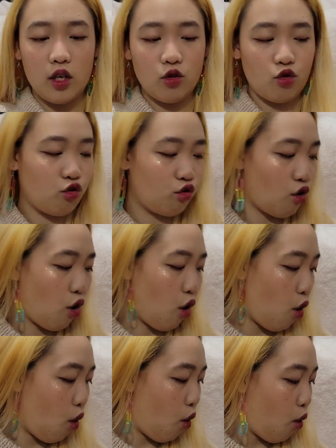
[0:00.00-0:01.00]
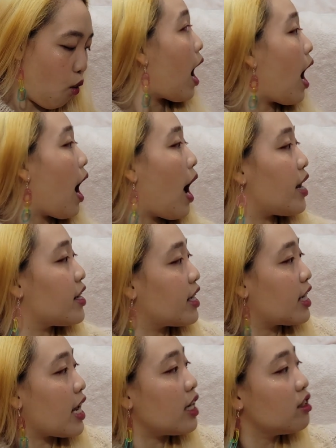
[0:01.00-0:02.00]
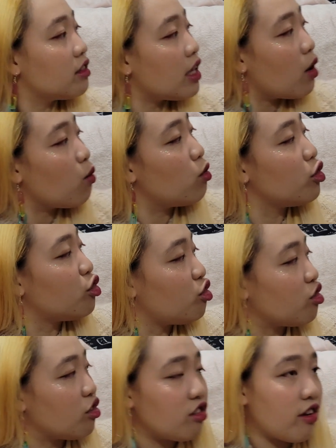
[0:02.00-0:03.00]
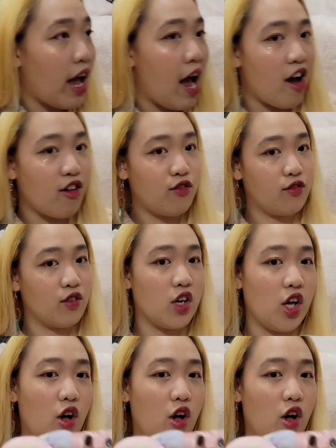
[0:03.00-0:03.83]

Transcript: So I guess I would just have